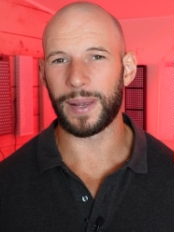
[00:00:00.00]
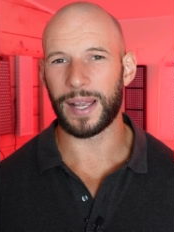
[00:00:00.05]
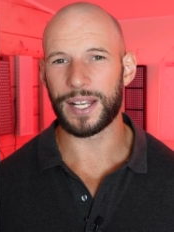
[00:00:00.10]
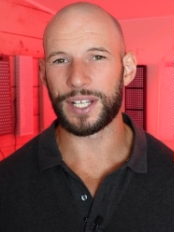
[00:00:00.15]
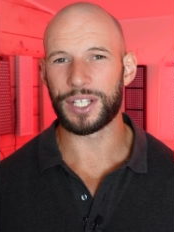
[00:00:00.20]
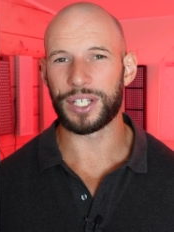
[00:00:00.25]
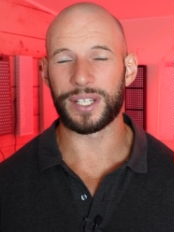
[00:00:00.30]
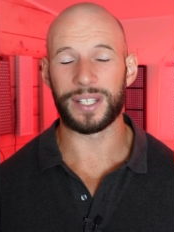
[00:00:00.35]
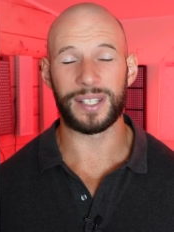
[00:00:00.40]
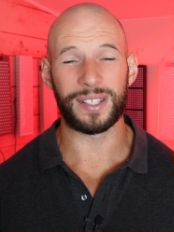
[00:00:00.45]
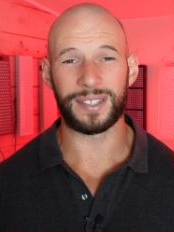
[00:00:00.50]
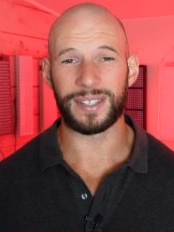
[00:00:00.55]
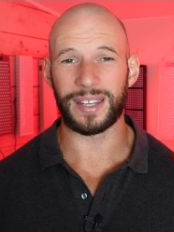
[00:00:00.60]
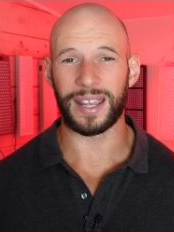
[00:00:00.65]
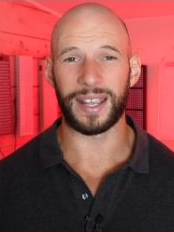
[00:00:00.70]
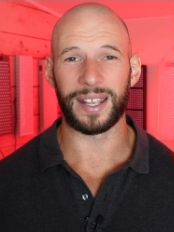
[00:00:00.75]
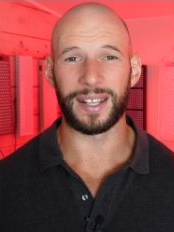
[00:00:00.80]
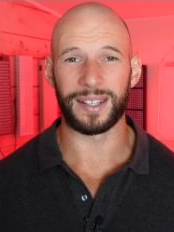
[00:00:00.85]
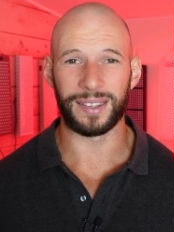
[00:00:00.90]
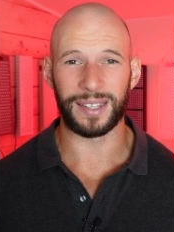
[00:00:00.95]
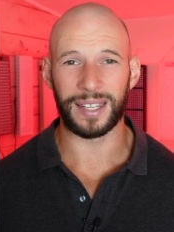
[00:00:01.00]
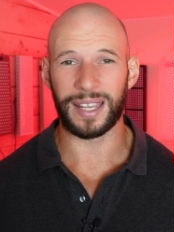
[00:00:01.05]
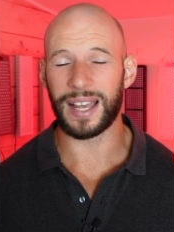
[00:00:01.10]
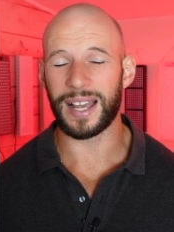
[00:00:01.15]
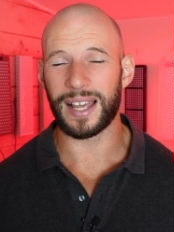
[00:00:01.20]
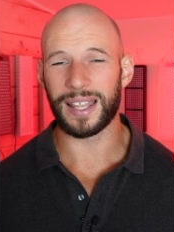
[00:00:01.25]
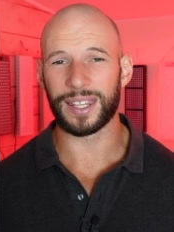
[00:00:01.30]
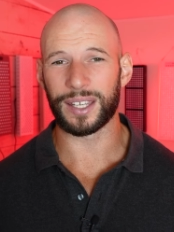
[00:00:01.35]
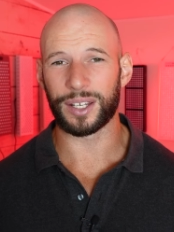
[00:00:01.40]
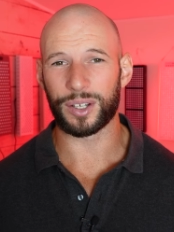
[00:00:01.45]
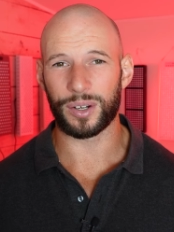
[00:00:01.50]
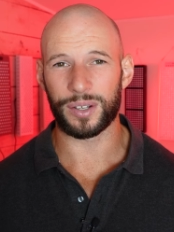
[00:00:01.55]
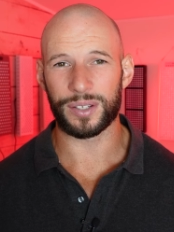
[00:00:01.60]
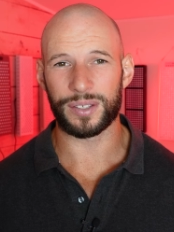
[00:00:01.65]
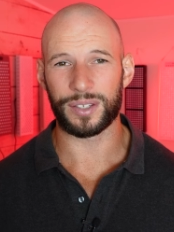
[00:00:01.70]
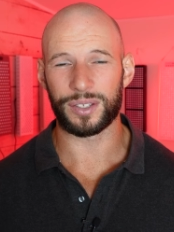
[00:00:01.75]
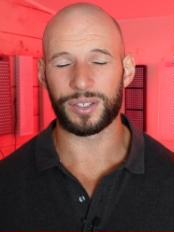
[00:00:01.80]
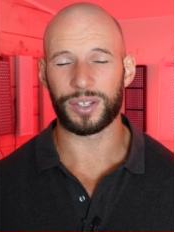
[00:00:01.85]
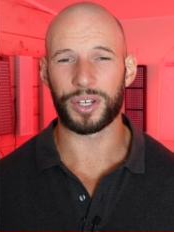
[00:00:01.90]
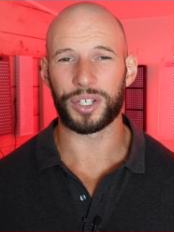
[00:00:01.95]
margins and their other costs
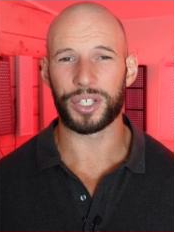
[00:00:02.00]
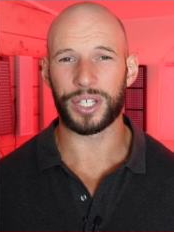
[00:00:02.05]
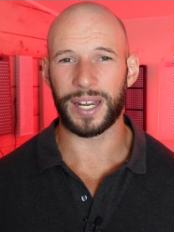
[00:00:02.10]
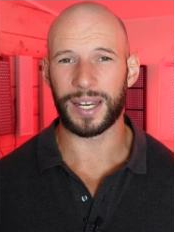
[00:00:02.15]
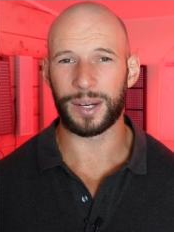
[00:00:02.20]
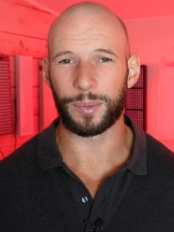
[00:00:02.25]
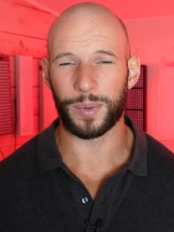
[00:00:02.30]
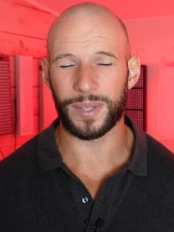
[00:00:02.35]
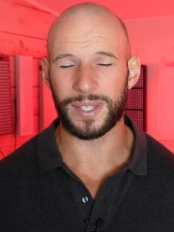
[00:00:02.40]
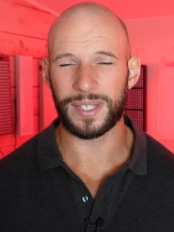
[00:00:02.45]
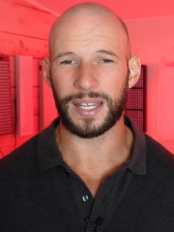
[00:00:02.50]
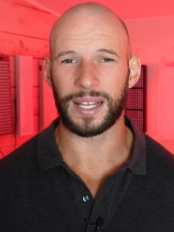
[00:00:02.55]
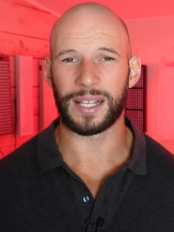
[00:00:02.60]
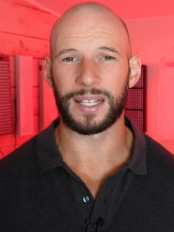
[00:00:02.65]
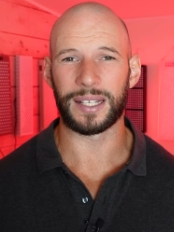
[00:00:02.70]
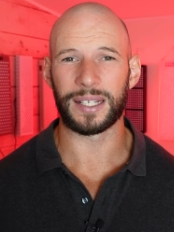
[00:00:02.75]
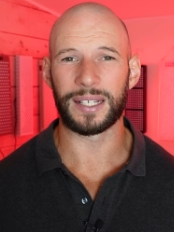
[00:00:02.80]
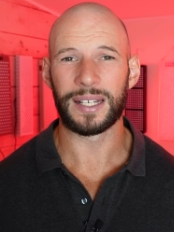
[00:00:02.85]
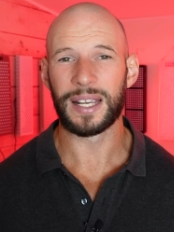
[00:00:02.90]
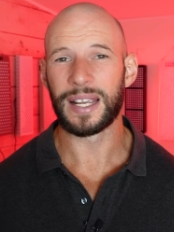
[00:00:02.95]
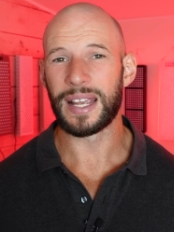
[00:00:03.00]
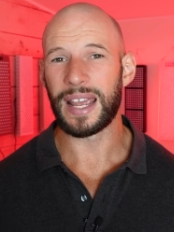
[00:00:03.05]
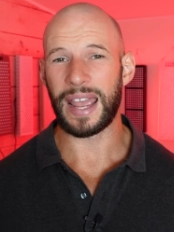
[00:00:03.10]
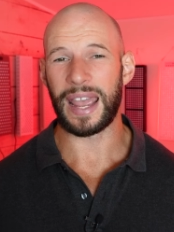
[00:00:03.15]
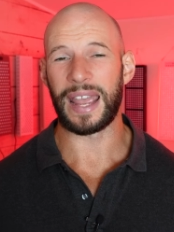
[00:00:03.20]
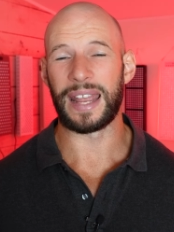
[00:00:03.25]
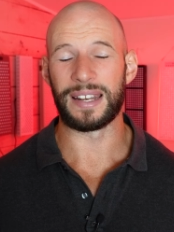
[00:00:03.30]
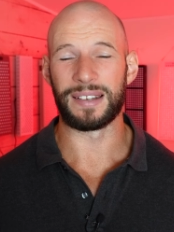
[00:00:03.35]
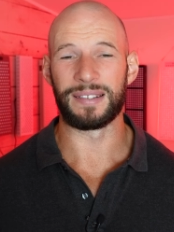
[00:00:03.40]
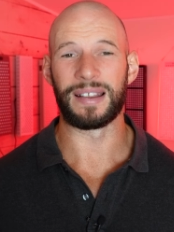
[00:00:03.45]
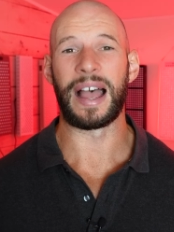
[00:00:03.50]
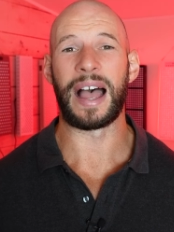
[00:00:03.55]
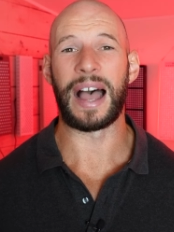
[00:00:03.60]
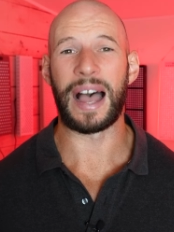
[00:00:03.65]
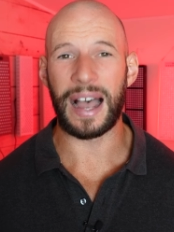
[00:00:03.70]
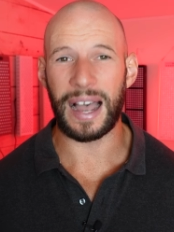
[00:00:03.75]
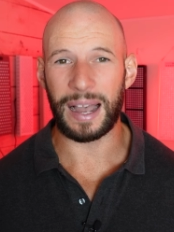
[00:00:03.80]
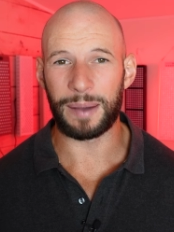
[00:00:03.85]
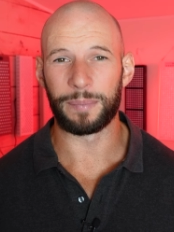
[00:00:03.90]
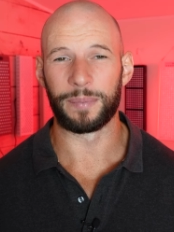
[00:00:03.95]
associated with selling and
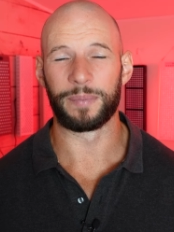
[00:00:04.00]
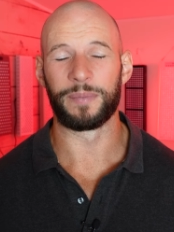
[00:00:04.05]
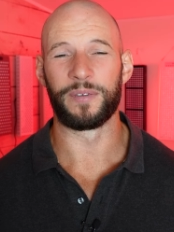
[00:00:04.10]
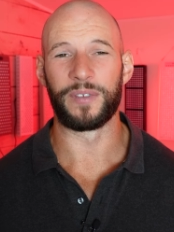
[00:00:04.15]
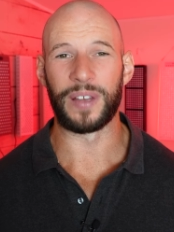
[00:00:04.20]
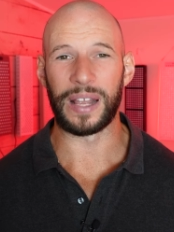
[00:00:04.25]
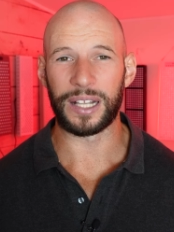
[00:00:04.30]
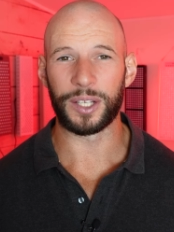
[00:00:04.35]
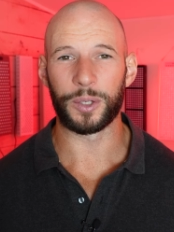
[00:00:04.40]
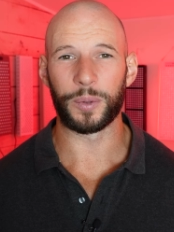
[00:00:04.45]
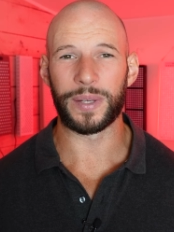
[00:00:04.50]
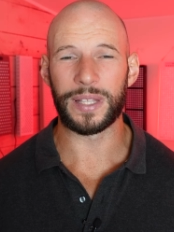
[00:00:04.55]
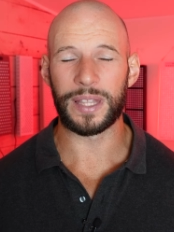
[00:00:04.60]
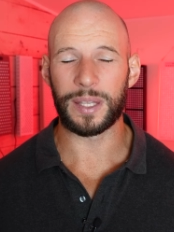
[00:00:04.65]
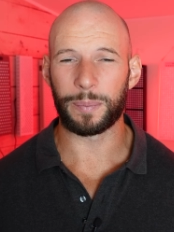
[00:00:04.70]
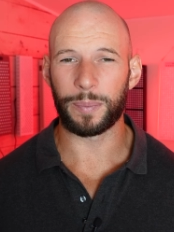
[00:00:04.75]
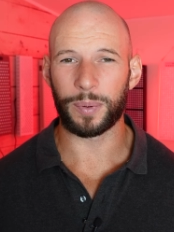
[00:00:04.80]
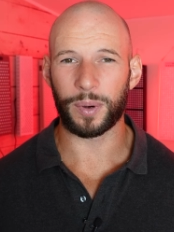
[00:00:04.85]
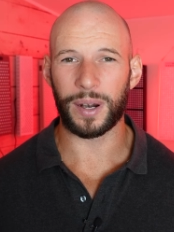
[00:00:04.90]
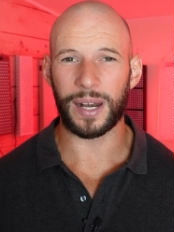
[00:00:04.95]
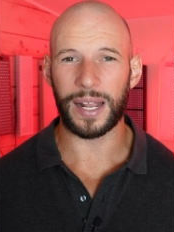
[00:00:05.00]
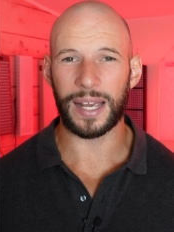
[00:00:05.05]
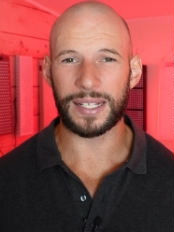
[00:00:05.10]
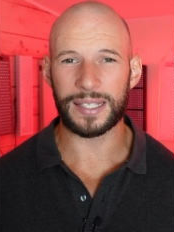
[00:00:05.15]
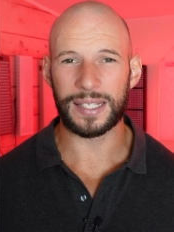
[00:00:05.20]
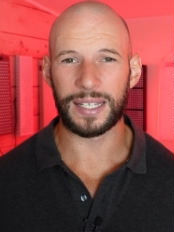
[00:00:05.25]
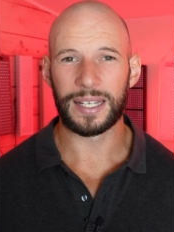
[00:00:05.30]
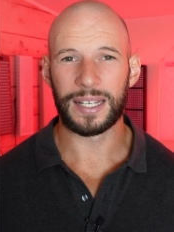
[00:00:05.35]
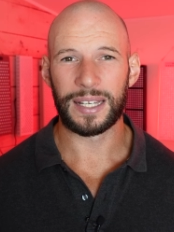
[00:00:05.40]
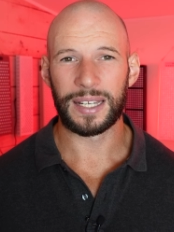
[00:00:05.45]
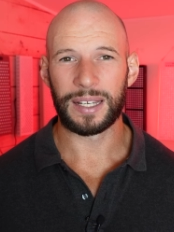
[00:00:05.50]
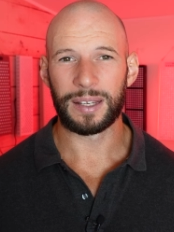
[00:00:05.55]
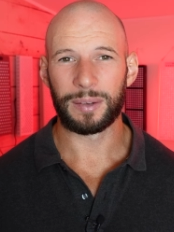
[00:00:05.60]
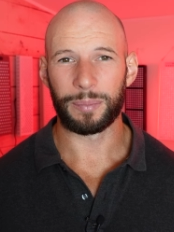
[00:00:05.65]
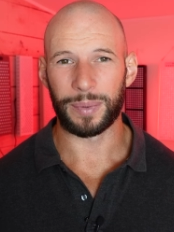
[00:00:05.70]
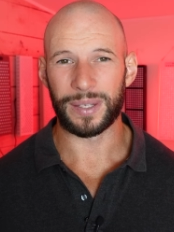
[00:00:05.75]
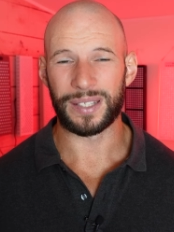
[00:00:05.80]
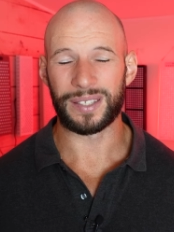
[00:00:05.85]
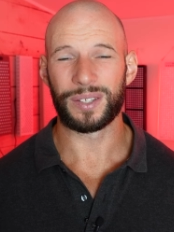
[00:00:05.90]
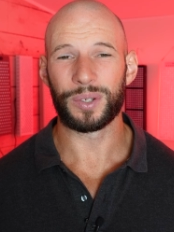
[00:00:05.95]
up valuing the product,
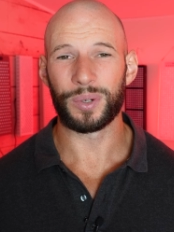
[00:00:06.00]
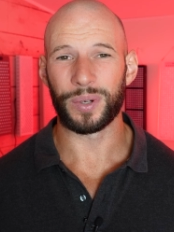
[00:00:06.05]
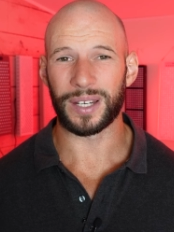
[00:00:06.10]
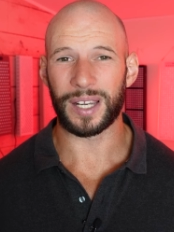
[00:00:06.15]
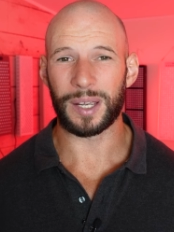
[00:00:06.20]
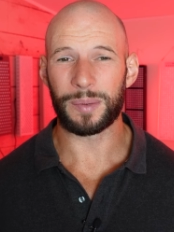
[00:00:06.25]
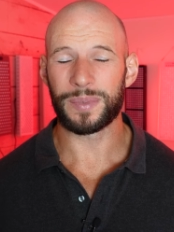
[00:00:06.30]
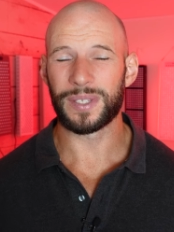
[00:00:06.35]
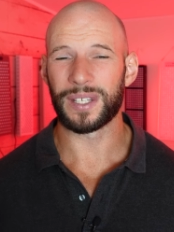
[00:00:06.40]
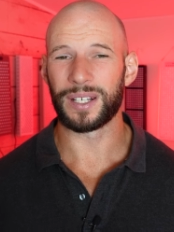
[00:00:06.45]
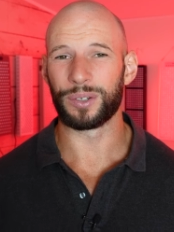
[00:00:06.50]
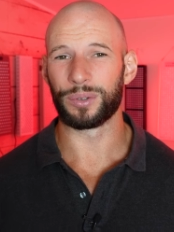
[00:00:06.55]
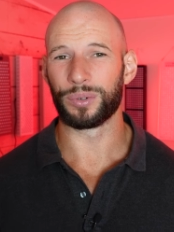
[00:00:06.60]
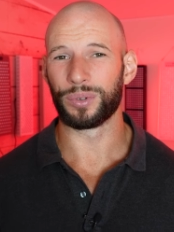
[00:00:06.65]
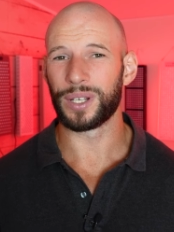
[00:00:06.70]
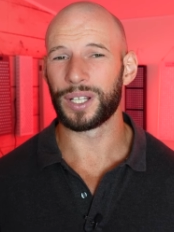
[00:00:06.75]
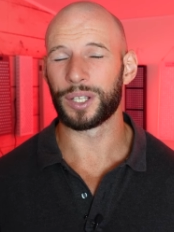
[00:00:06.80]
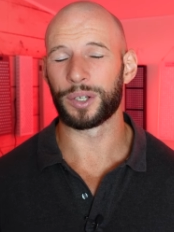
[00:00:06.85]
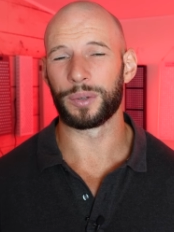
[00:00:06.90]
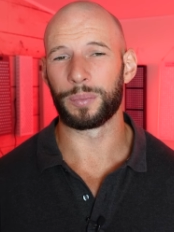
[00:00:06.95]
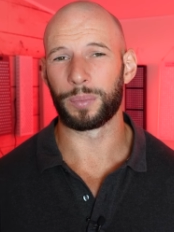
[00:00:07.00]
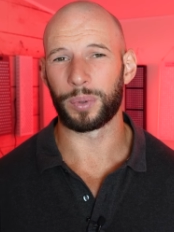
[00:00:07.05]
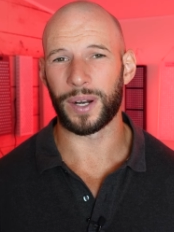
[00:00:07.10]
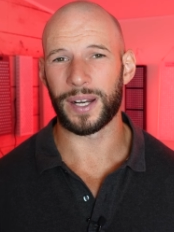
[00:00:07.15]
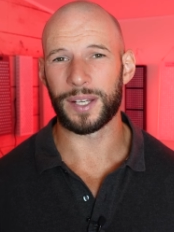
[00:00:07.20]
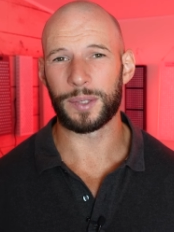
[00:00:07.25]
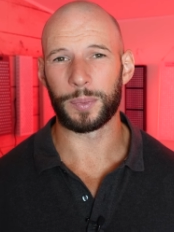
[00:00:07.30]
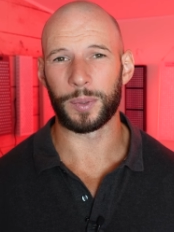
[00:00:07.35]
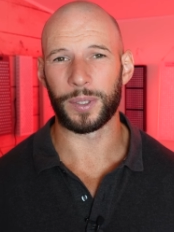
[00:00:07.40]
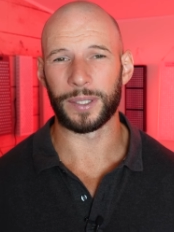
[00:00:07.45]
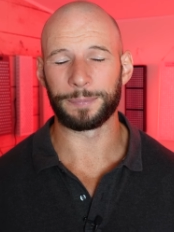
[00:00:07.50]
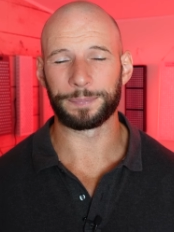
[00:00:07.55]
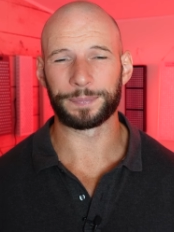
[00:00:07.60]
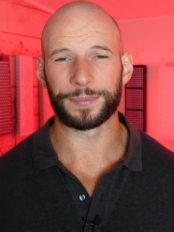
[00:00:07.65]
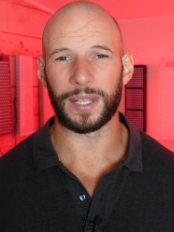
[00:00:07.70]
but still it comes at a really good price point.